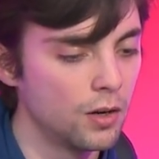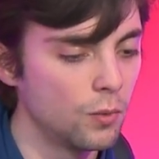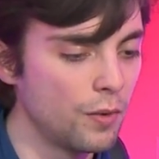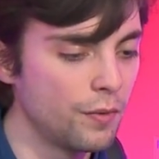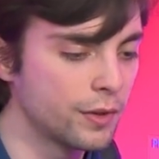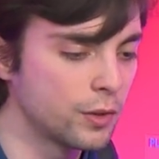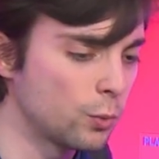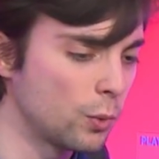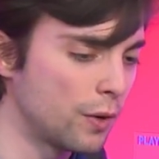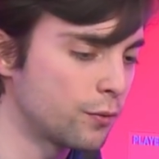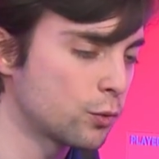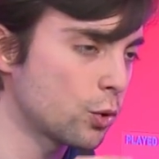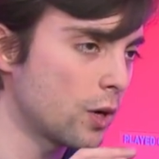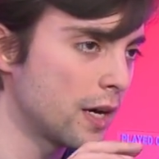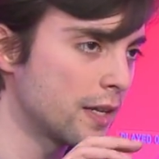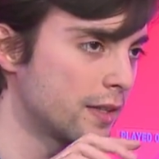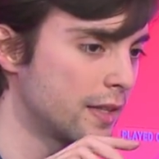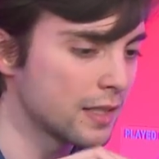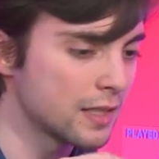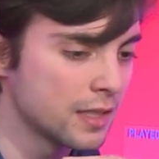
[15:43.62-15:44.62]
we've
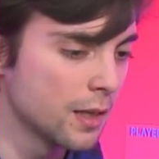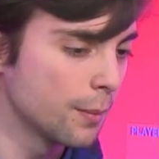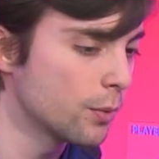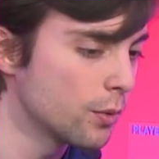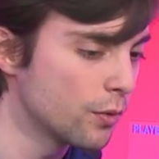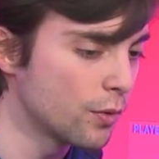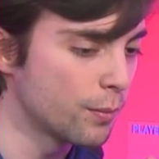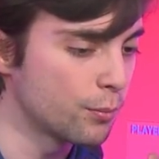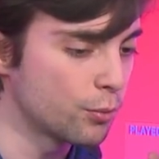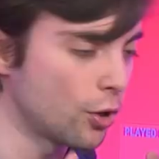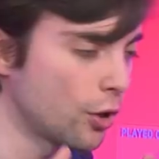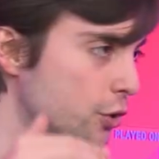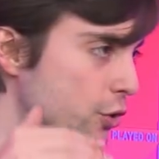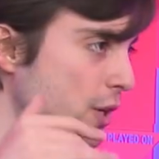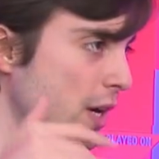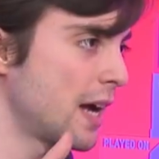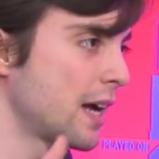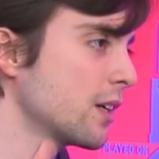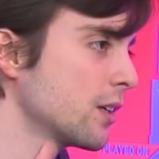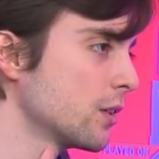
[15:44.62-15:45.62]
tried this number of
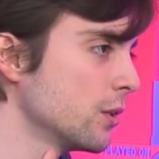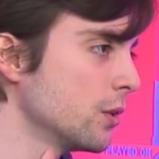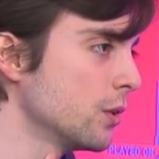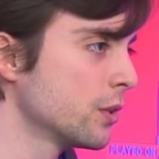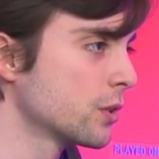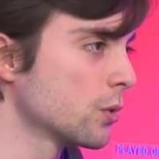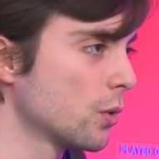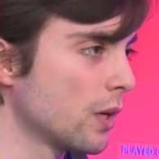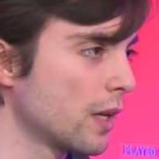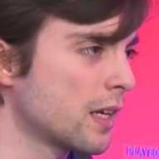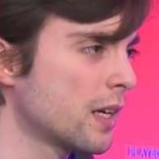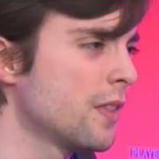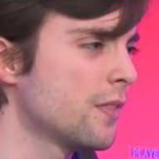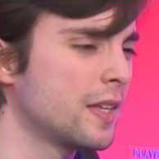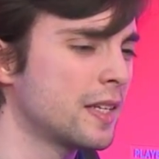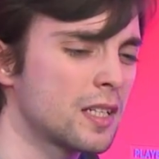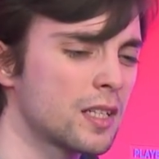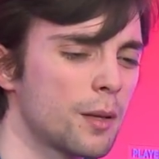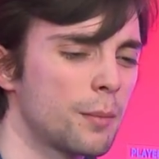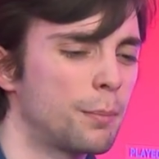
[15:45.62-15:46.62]
approach angles, or
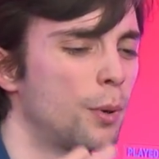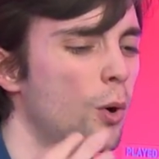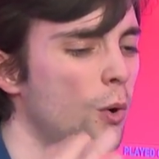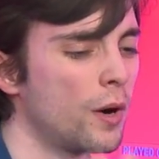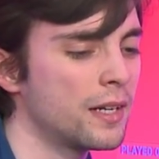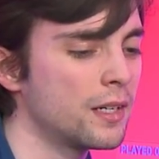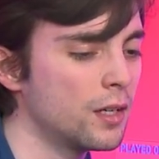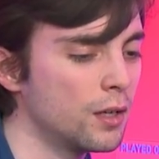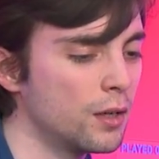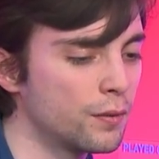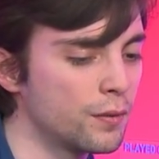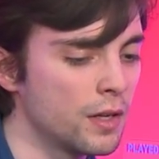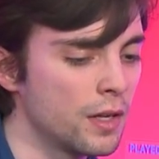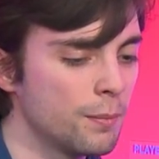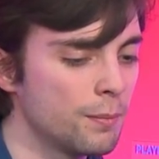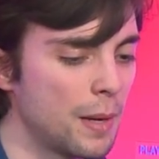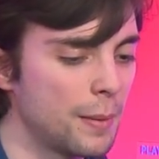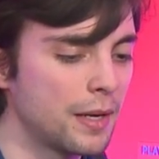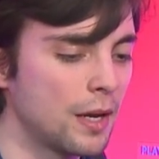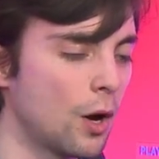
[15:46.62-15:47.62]
like this is the point of
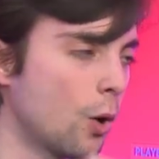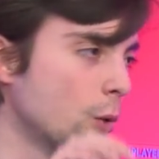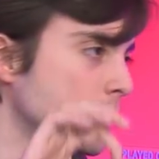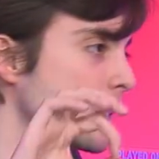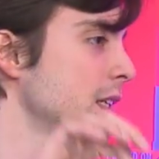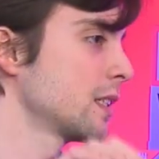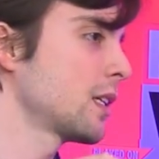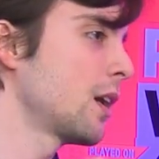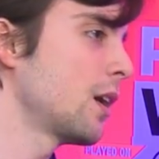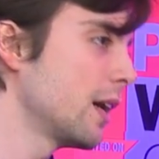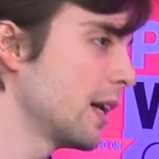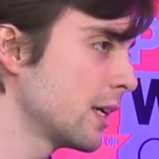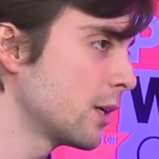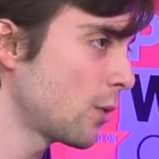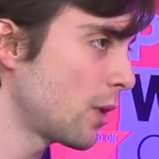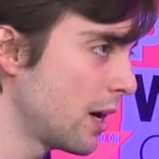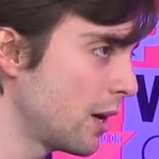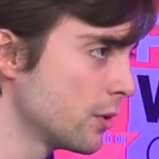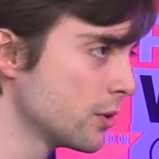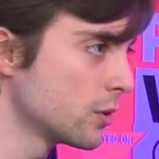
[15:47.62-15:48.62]
maybe holding this high
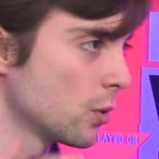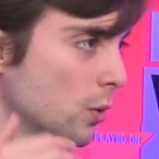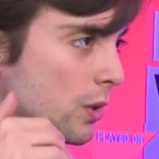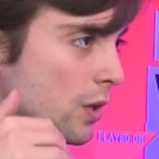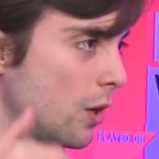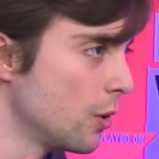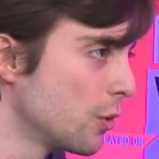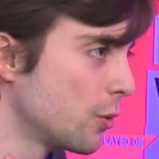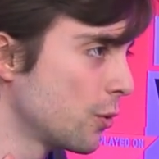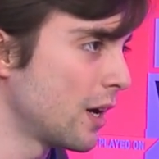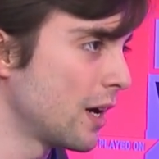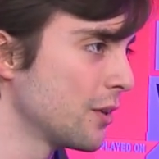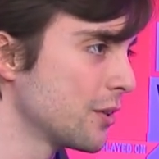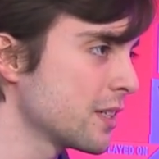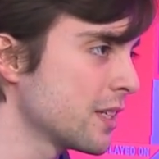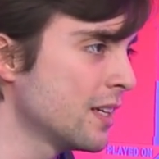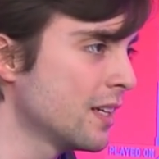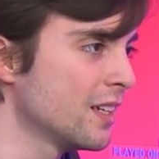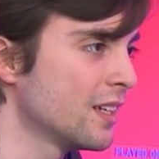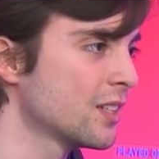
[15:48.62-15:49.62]
ground or low ground.